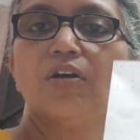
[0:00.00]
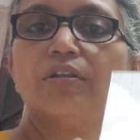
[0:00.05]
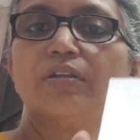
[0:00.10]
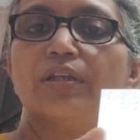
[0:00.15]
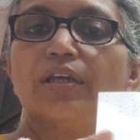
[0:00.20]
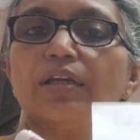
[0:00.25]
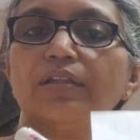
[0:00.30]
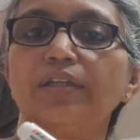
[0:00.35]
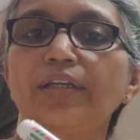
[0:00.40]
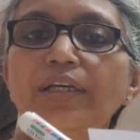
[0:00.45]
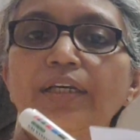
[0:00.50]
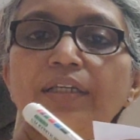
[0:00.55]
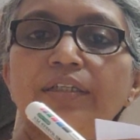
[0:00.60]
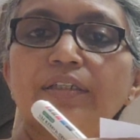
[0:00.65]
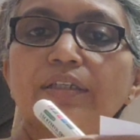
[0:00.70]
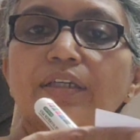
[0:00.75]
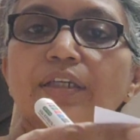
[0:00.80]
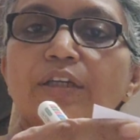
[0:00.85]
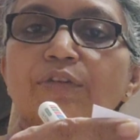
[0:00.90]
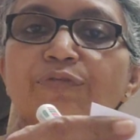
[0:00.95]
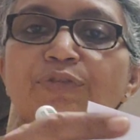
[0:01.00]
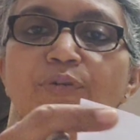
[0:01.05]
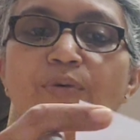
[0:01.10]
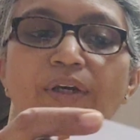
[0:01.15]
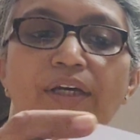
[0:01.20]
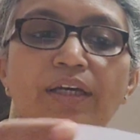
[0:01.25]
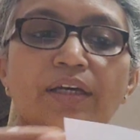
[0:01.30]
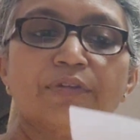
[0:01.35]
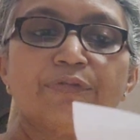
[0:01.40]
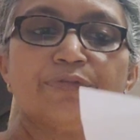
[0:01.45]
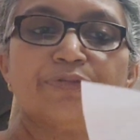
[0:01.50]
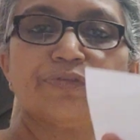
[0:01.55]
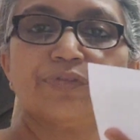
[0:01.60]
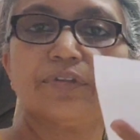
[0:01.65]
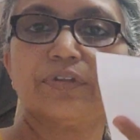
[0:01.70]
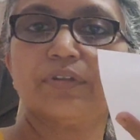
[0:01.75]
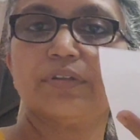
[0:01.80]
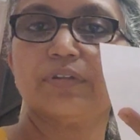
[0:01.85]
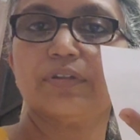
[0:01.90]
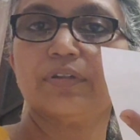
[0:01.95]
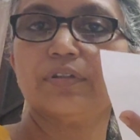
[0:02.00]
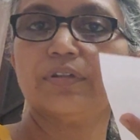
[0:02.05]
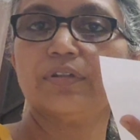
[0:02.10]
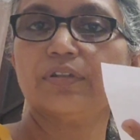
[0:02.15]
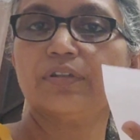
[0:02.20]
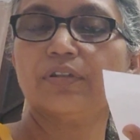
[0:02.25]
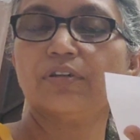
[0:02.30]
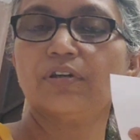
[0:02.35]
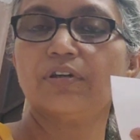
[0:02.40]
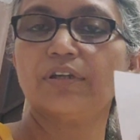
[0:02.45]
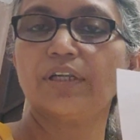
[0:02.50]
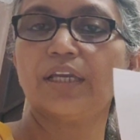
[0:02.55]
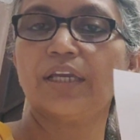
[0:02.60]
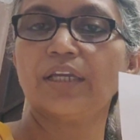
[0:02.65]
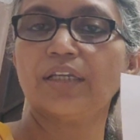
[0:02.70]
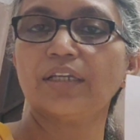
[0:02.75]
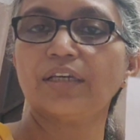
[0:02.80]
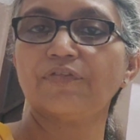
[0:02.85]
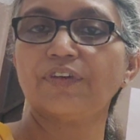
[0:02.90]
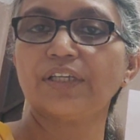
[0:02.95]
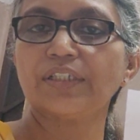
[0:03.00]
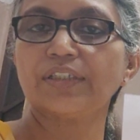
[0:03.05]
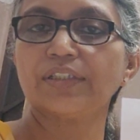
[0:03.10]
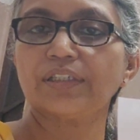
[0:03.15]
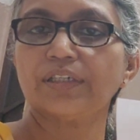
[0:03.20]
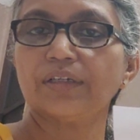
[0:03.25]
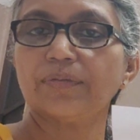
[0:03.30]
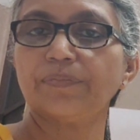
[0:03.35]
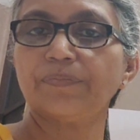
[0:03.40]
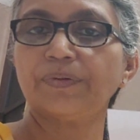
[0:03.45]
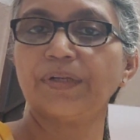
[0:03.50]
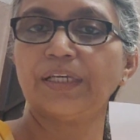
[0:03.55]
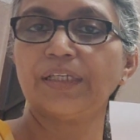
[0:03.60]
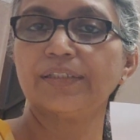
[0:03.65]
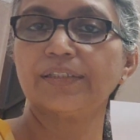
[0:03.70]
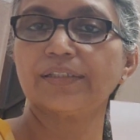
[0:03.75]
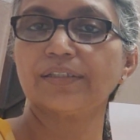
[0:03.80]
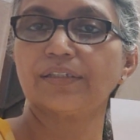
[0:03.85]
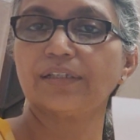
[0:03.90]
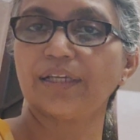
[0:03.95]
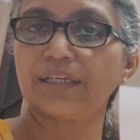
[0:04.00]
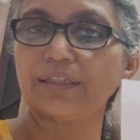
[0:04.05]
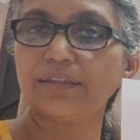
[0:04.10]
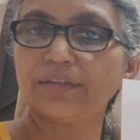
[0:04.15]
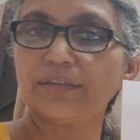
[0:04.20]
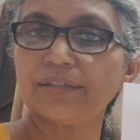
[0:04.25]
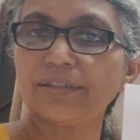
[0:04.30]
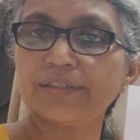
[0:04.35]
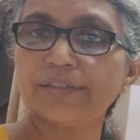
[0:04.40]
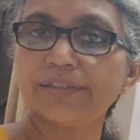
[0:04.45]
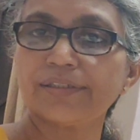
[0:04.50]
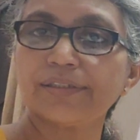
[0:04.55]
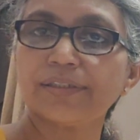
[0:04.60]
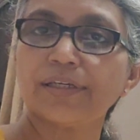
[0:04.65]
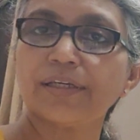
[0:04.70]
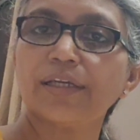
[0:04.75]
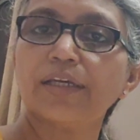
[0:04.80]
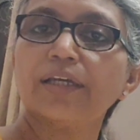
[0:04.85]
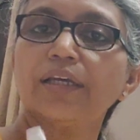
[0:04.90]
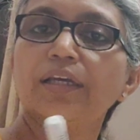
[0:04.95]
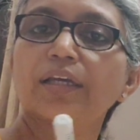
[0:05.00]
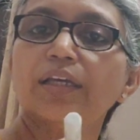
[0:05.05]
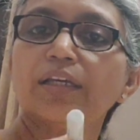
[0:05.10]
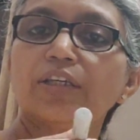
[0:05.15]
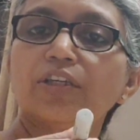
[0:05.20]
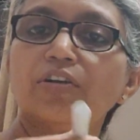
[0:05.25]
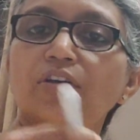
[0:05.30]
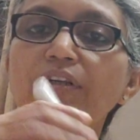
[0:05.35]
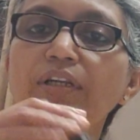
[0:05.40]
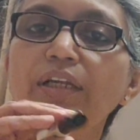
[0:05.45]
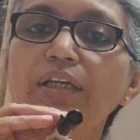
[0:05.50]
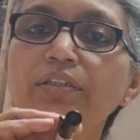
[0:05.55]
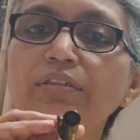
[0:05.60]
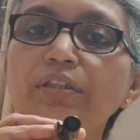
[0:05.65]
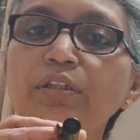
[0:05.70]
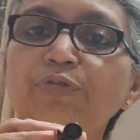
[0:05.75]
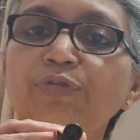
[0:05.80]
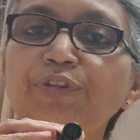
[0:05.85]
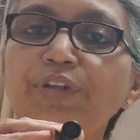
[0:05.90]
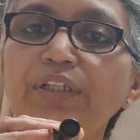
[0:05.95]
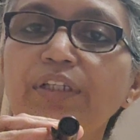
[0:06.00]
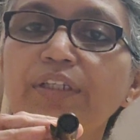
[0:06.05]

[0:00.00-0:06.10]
On the other hand, if you have your area vector placed like this, your electric